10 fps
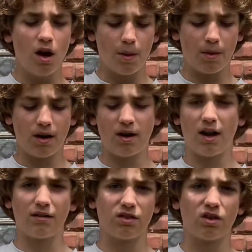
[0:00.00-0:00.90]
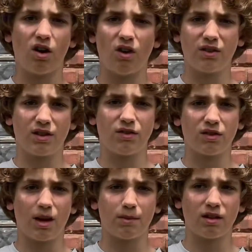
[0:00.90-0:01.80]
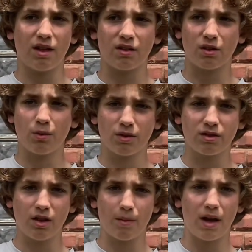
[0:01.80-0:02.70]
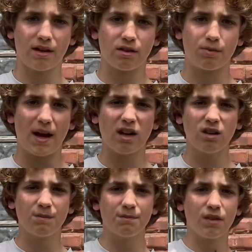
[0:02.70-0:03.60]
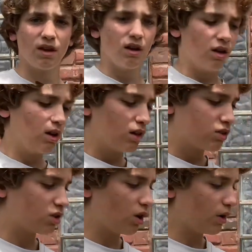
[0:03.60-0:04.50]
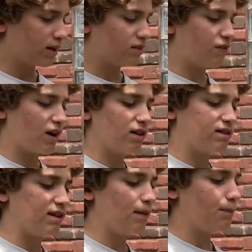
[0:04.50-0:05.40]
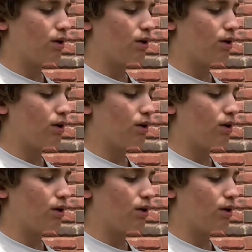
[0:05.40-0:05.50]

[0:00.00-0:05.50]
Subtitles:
but obviously all the different types of leather will still apply to this pattern. So it's a very deep,